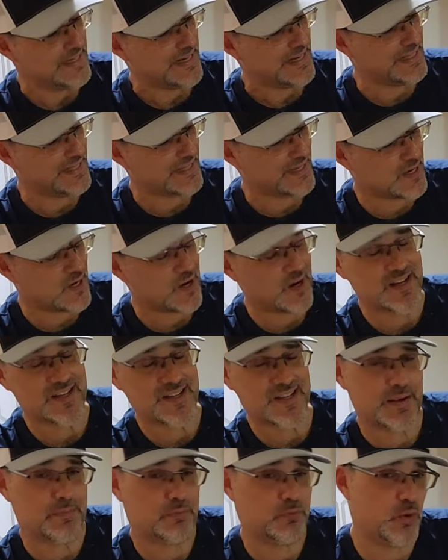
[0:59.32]
And the
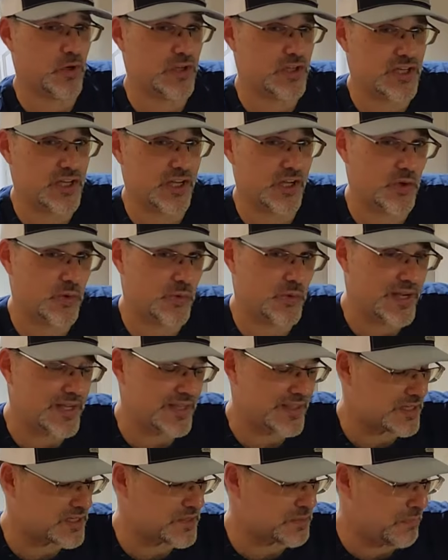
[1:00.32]
concept was to
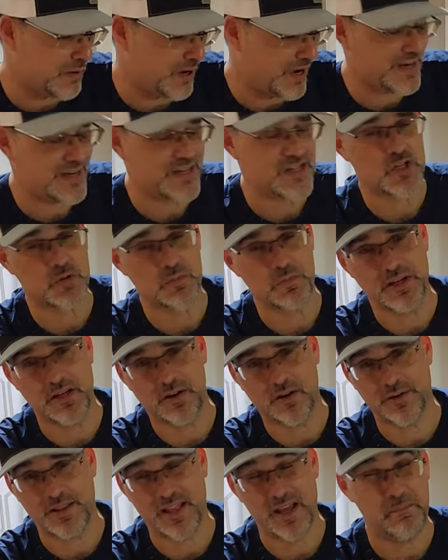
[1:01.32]
create this modest
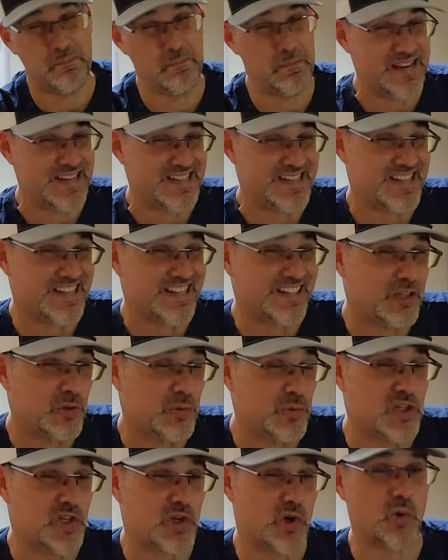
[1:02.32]
speaker that basically
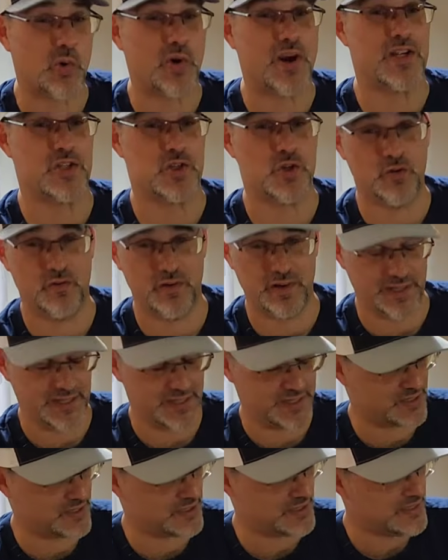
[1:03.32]
was
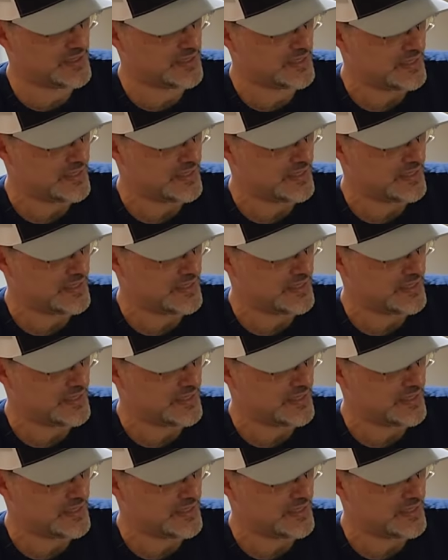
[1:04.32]
crossoverless.